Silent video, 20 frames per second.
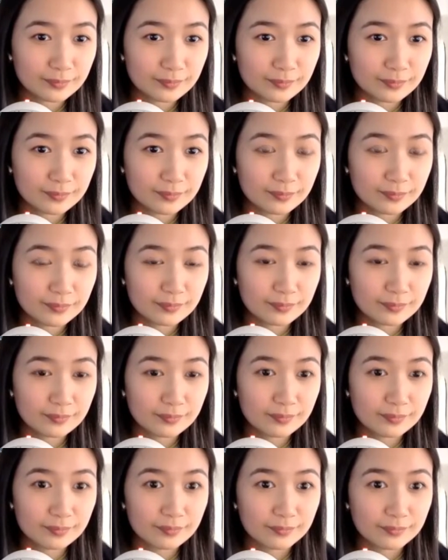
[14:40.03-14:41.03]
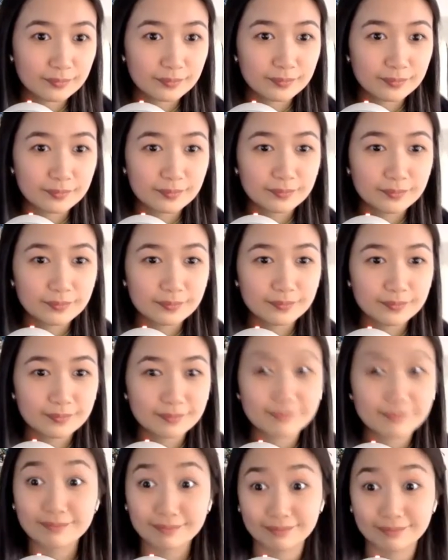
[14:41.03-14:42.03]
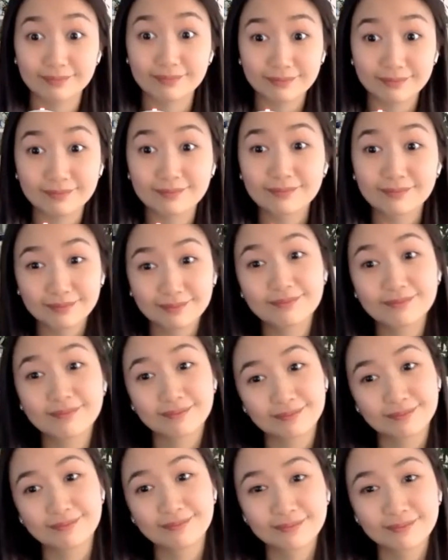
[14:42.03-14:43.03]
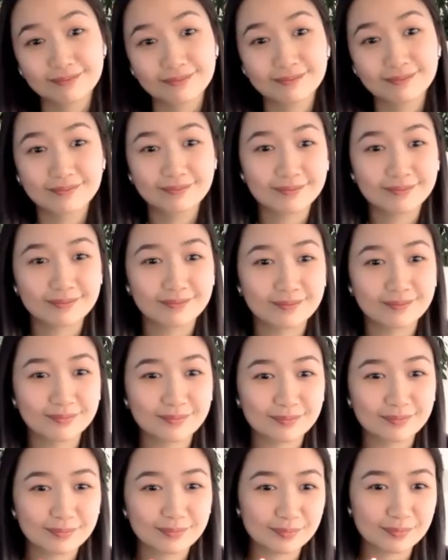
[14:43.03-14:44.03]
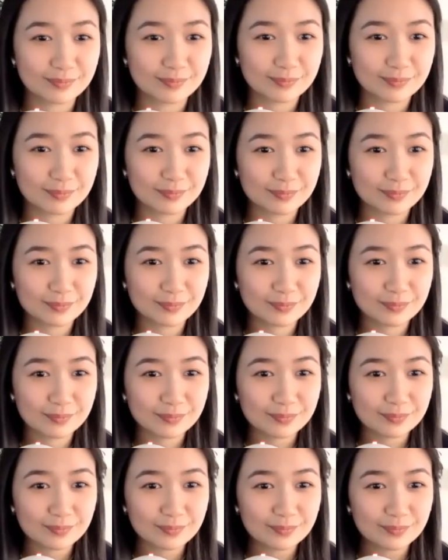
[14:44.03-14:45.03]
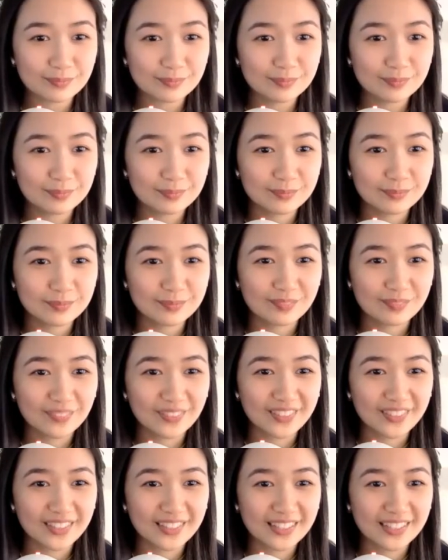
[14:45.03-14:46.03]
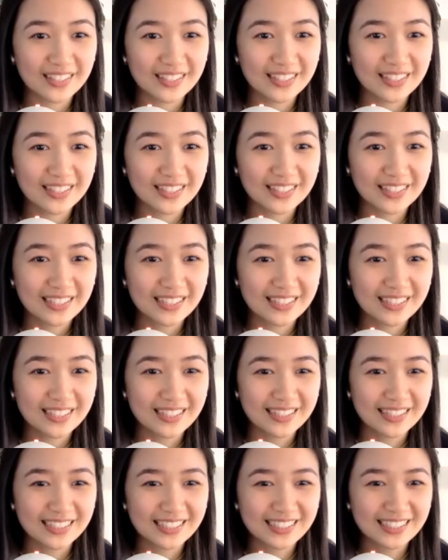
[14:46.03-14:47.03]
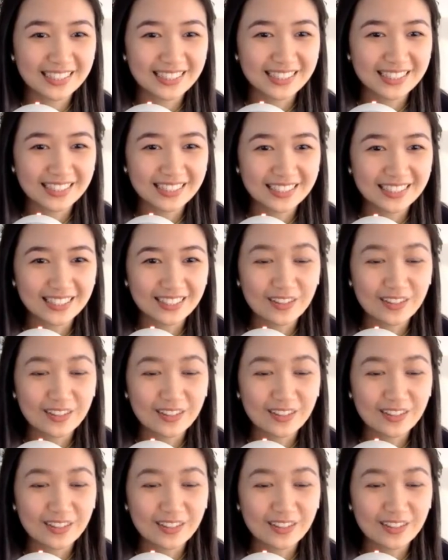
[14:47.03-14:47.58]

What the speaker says: The person shown says nothing.